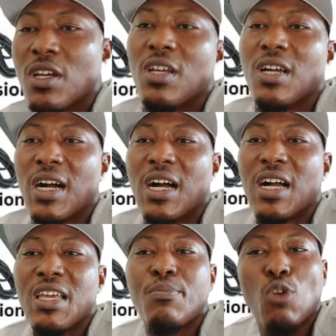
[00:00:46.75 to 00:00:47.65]
a
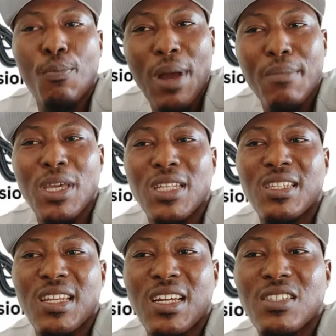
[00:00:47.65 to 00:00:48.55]
proper
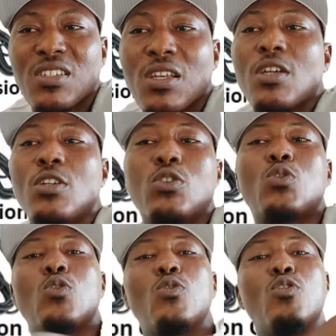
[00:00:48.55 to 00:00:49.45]
maintenance
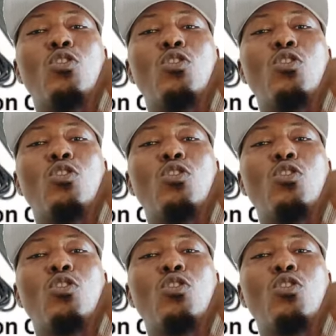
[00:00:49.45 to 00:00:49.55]
to